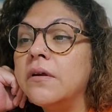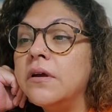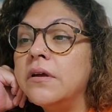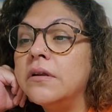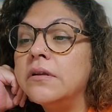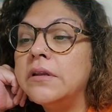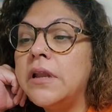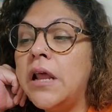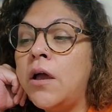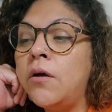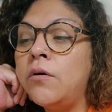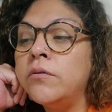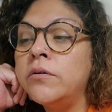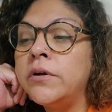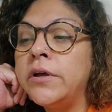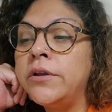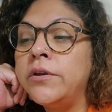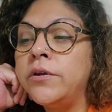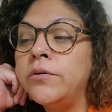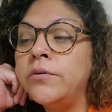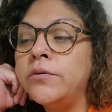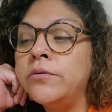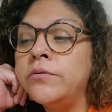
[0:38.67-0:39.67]
now I
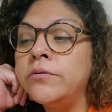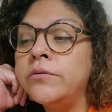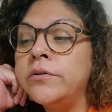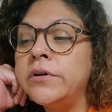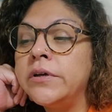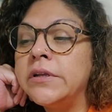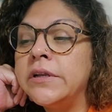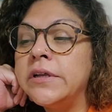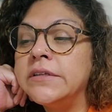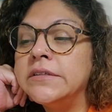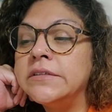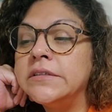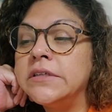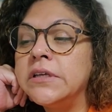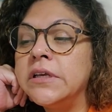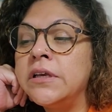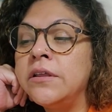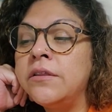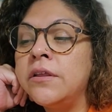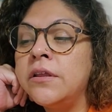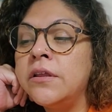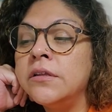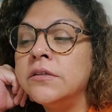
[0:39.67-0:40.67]
know and I see
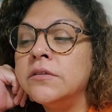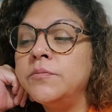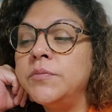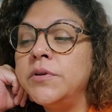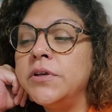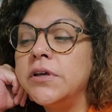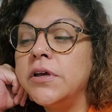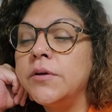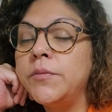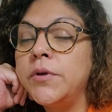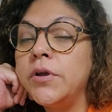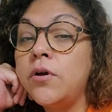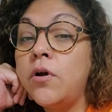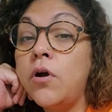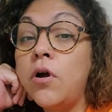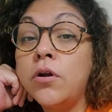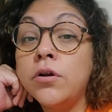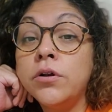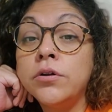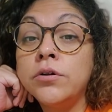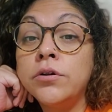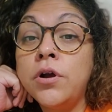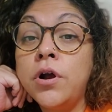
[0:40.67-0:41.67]
that it's becoming
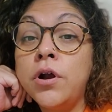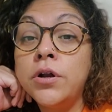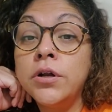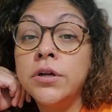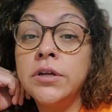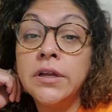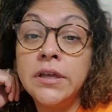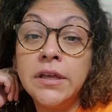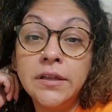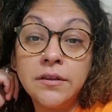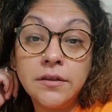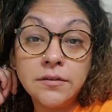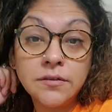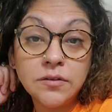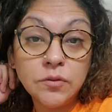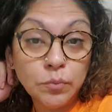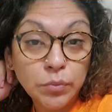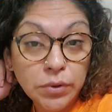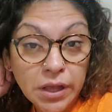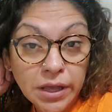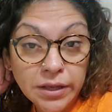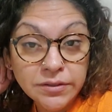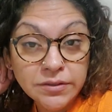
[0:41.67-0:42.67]
harder and harder to get the
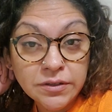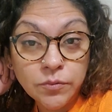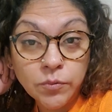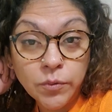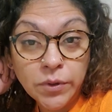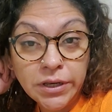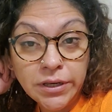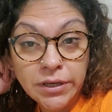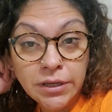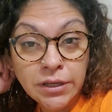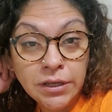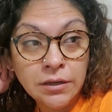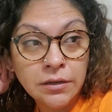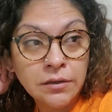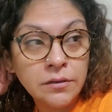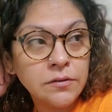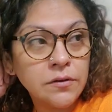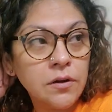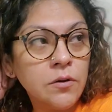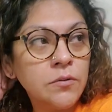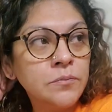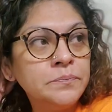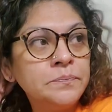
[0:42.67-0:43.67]
supplies that we need.
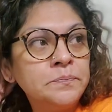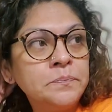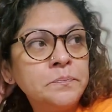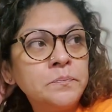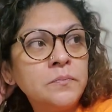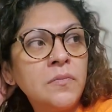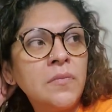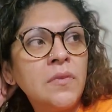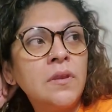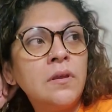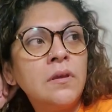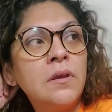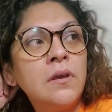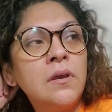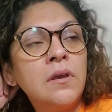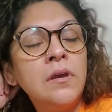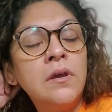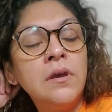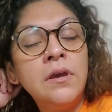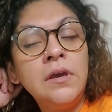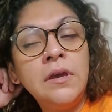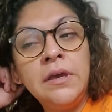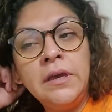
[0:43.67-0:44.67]
So,
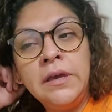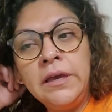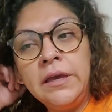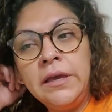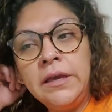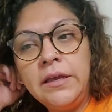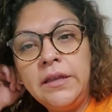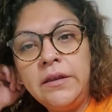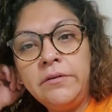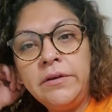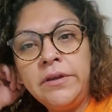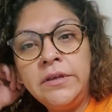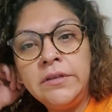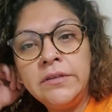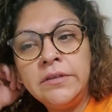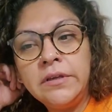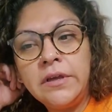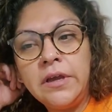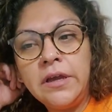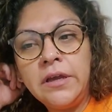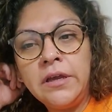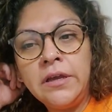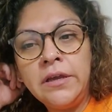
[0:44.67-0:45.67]
anyways,
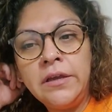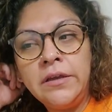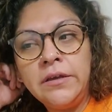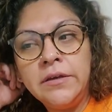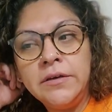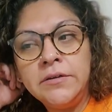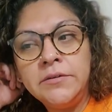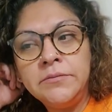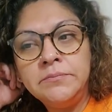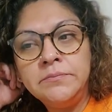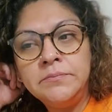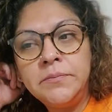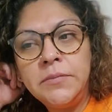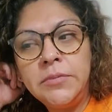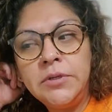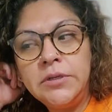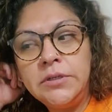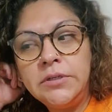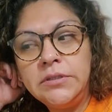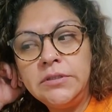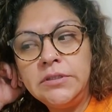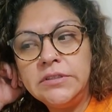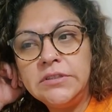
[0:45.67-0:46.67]
I
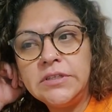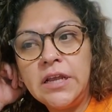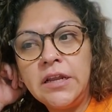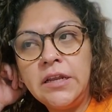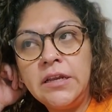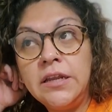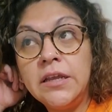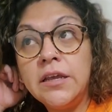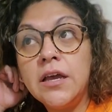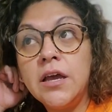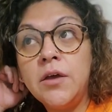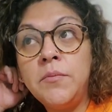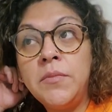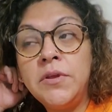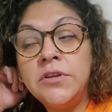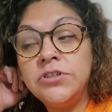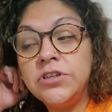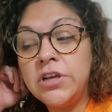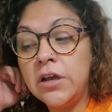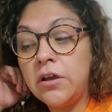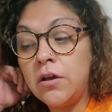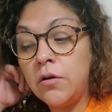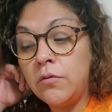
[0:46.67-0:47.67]
decided to come and
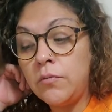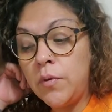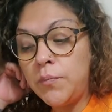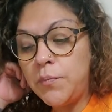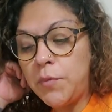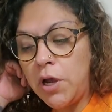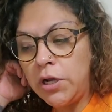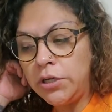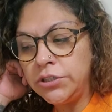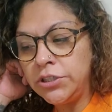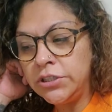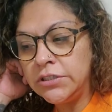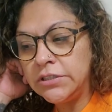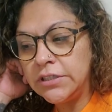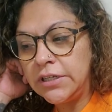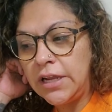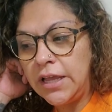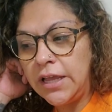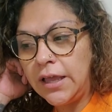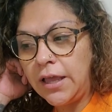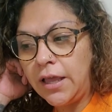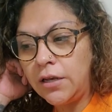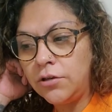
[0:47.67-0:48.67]
check on the projects that I
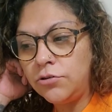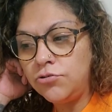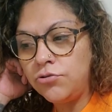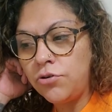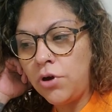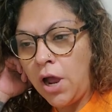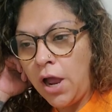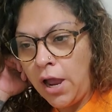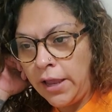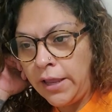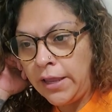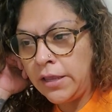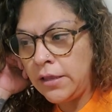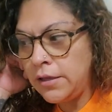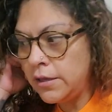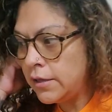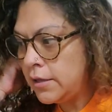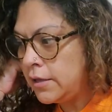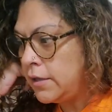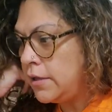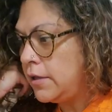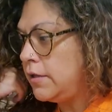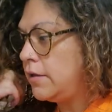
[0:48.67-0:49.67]
had drying.
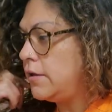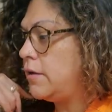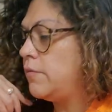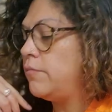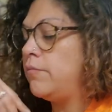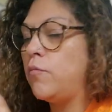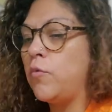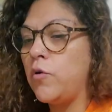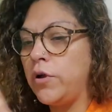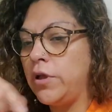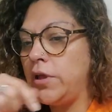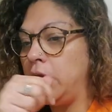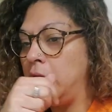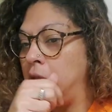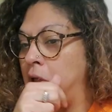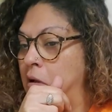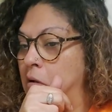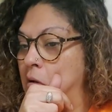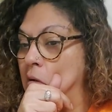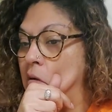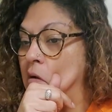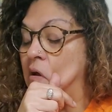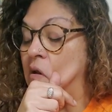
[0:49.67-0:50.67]
I'm working
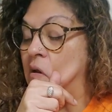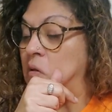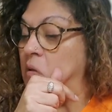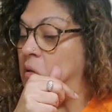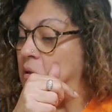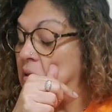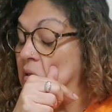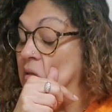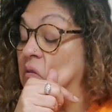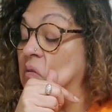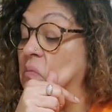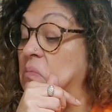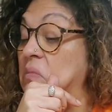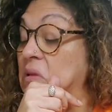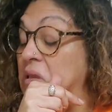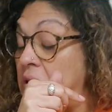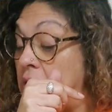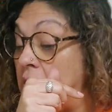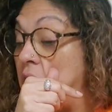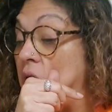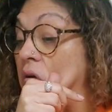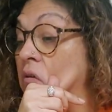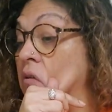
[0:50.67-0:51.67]
on these
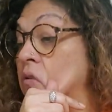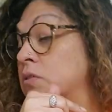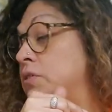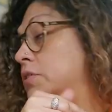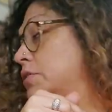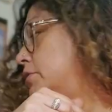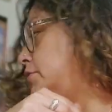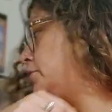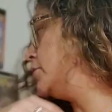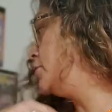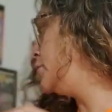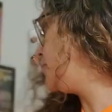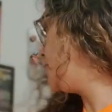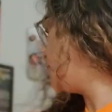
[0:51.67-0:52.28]
mini altars.